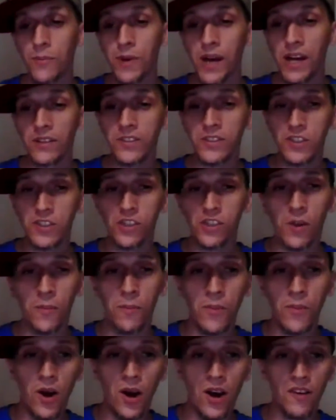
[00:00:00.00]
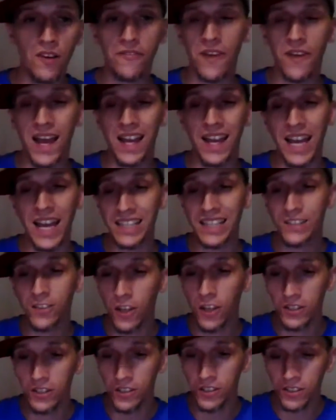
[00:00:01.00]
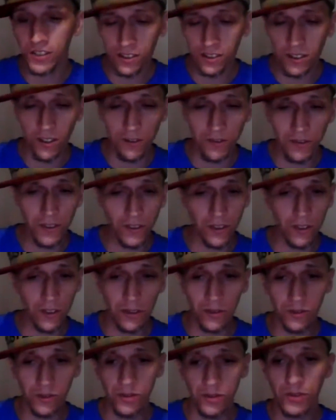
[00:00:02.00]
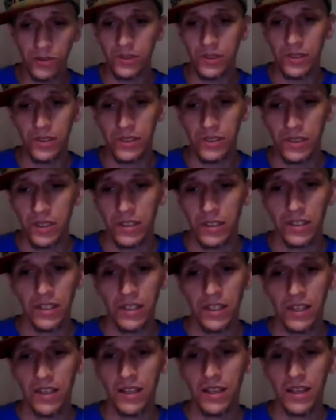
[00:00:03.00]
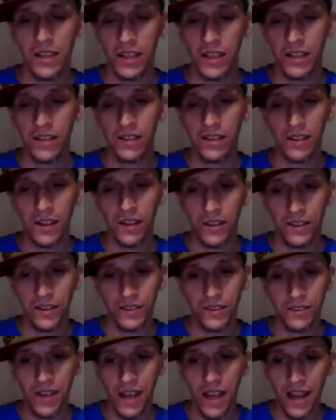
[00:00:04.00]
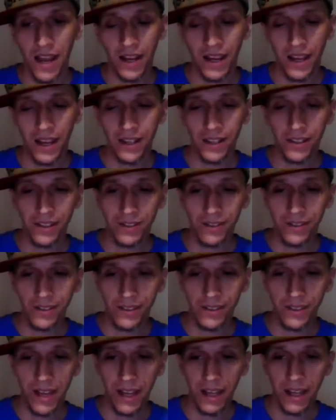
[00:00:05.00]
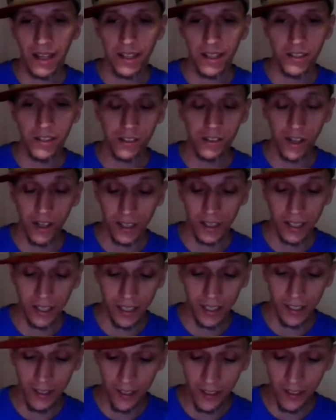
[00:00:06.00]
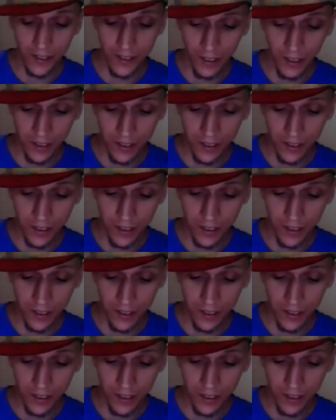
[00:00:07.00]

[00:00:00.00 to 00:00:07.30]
about to jump off. I got tons of stuff to do, and I gotta try to get it all